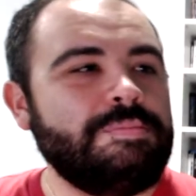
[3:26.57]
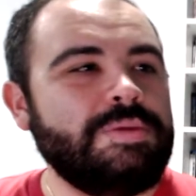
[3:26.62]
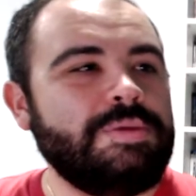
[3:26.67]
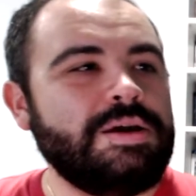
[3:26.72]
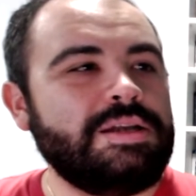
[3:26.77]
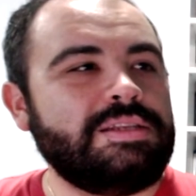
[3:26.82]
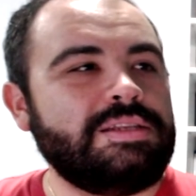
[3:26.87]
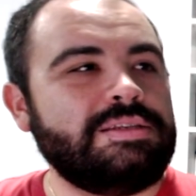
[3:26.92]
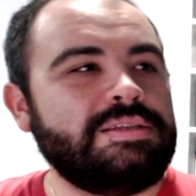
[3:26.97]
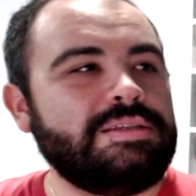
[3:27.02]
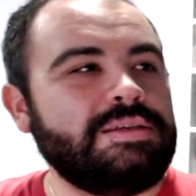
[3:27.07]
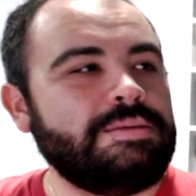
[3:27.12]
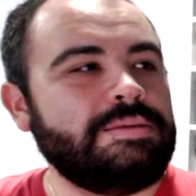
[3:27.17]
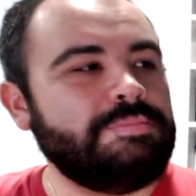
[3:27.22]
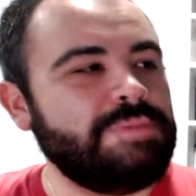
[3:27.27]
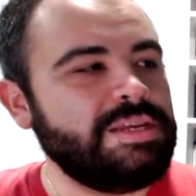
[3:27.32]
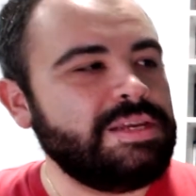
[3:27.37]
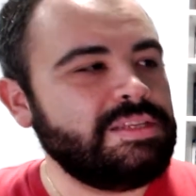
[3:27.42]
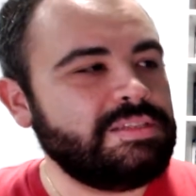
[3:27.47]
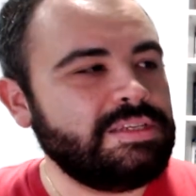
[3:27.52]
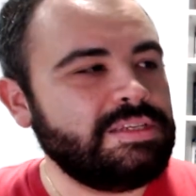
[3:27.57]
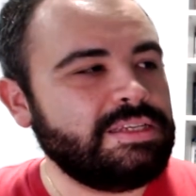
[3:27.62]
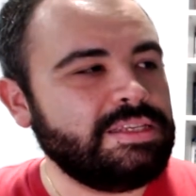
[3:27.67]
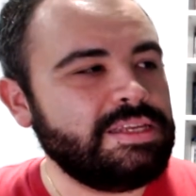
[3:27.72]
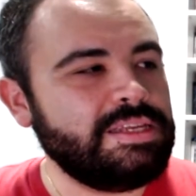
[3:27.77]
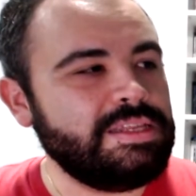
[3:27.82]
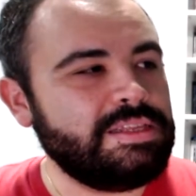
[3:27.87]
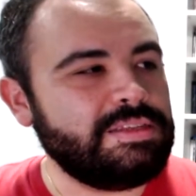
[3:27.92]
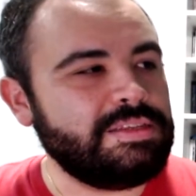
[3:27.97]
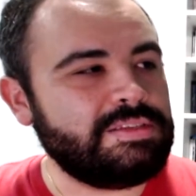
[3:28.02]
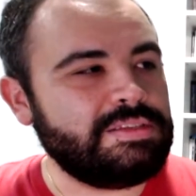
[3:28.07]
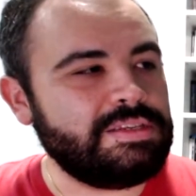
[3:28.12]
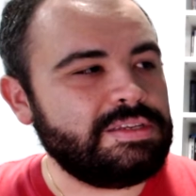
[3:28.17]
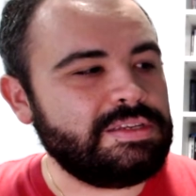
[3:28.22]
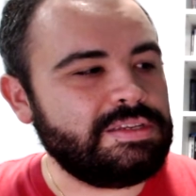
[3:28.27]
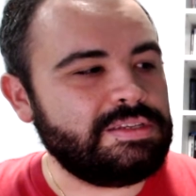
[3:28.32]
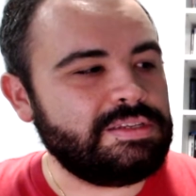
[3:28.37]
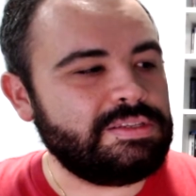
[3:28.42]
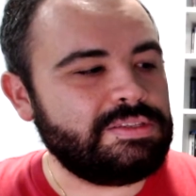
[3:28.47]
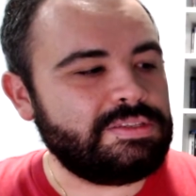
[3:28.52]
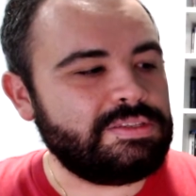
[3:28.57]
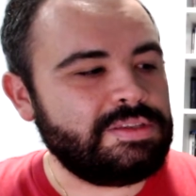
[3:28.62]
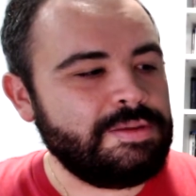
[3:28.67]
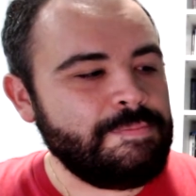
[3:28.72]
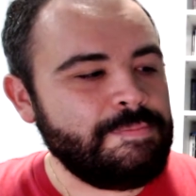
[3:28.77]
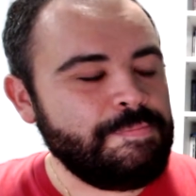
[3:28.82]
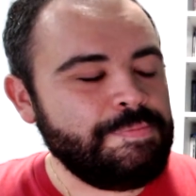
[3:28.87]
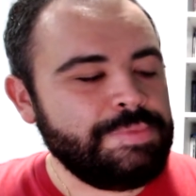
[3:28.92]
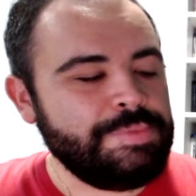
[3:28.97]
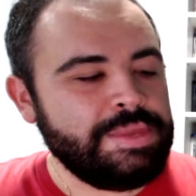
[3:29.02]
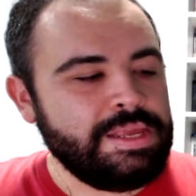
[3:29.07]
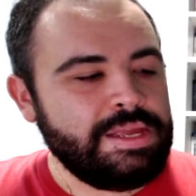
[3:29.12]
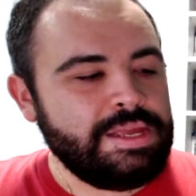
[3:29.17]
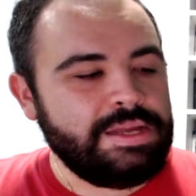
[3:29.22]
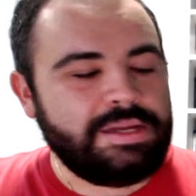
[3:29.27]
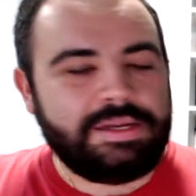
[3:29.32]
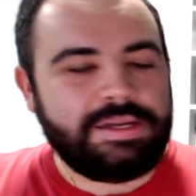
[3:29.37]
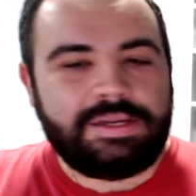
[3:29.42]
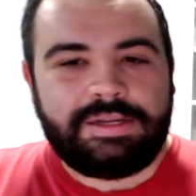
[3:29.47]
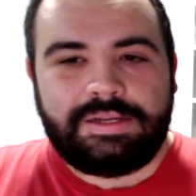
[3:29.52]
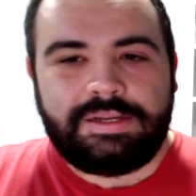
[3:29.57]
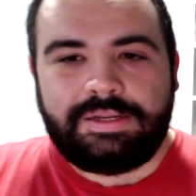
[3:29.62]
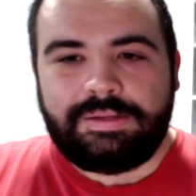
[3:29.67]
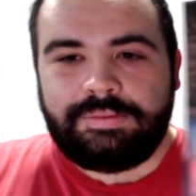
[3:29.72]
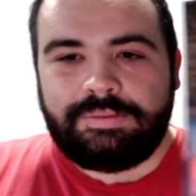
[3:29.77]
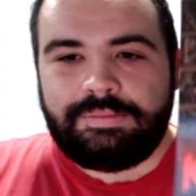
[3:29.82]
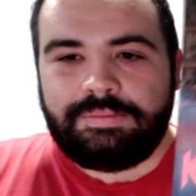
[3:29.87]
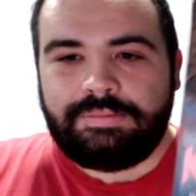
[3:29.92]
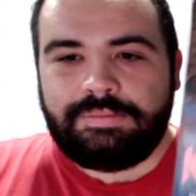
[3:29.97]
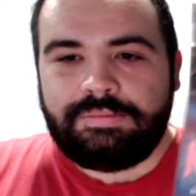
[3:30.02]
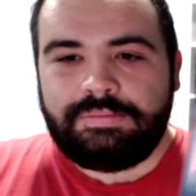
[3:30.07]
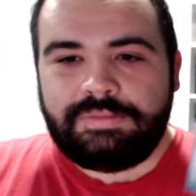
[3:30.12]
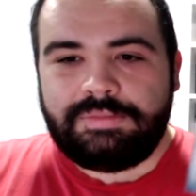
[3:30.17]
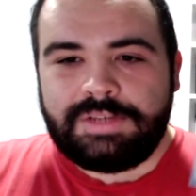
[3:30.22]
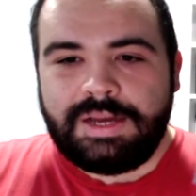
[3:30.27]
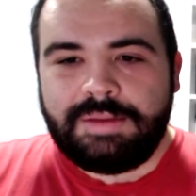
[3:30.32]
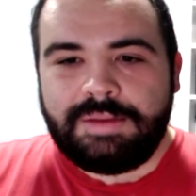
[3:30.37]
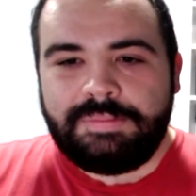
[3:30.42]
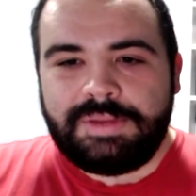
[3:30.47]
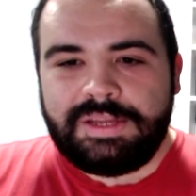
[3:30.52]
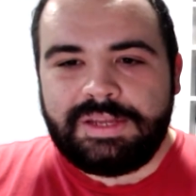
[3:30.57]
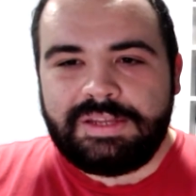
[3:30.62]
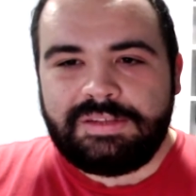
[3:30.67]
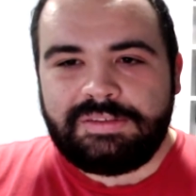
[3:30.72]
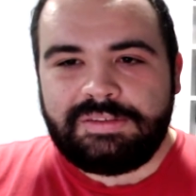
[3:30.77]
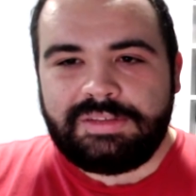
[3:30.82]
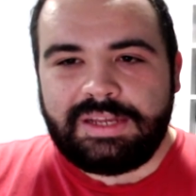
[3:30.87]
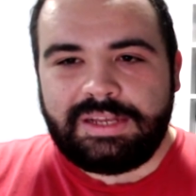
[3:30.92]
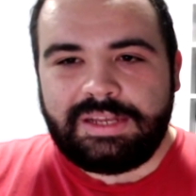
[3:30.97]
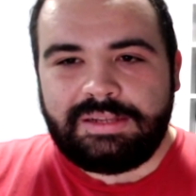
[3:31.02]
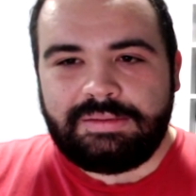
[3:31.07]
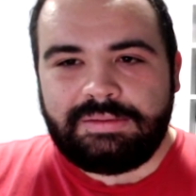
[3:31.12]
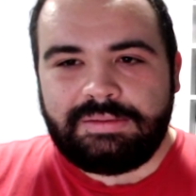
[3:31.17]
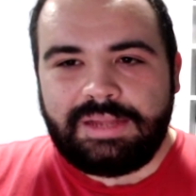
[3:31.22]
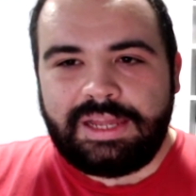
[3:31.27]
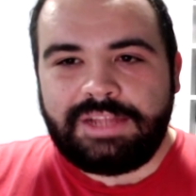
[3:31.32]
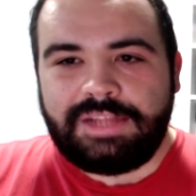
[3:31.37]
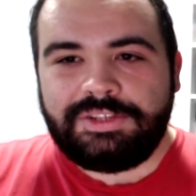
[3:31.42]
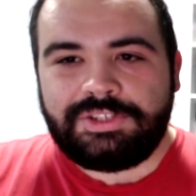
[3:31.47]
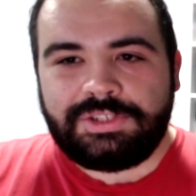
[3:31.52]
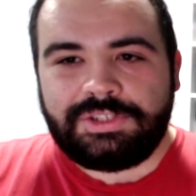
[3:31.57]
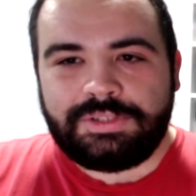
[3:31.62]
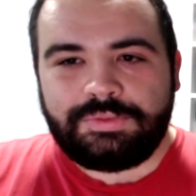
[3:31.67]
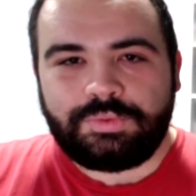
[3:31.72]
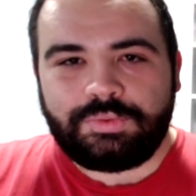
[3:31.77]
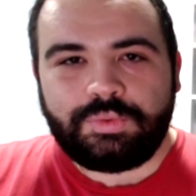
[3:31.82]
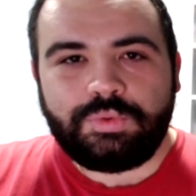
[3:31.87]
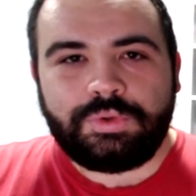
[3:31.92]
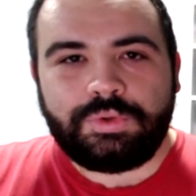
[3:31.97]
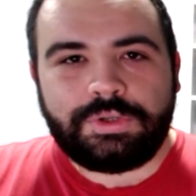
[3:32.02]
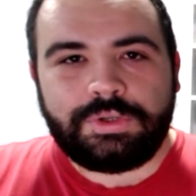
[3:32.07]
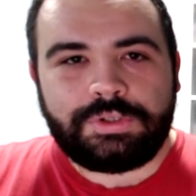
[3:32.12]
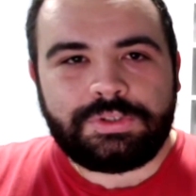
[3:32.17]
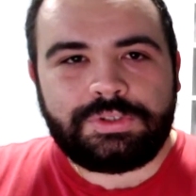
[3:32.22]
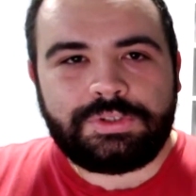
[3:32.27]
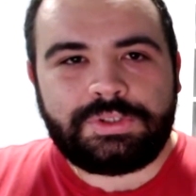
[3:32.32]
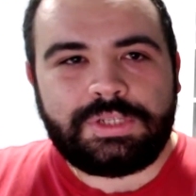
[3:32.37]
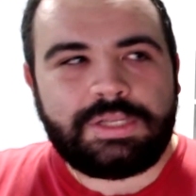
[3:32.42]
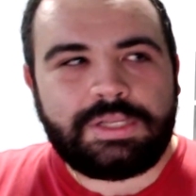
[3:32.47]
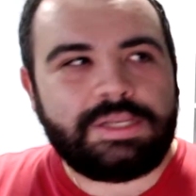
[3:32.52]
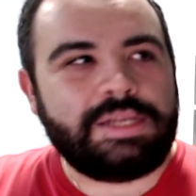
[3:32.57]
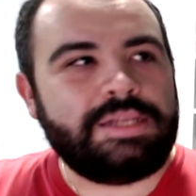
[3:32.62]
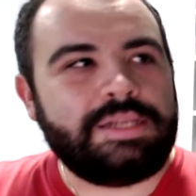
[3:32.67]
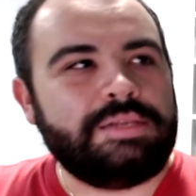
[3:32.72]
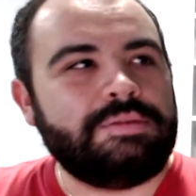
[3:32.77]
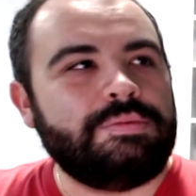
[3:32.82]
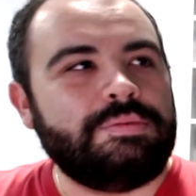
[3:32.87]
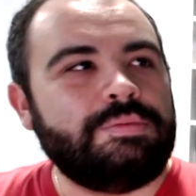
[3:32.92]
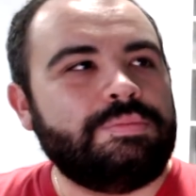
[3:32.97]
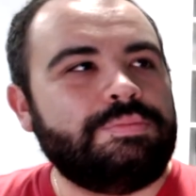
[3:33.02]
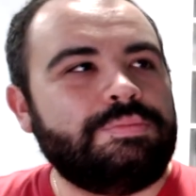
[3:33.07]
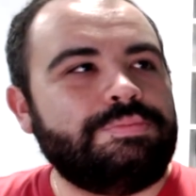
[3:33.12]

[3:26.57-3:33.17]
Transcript: But uh, basically, this is uh, zombies and ancient rulers and, and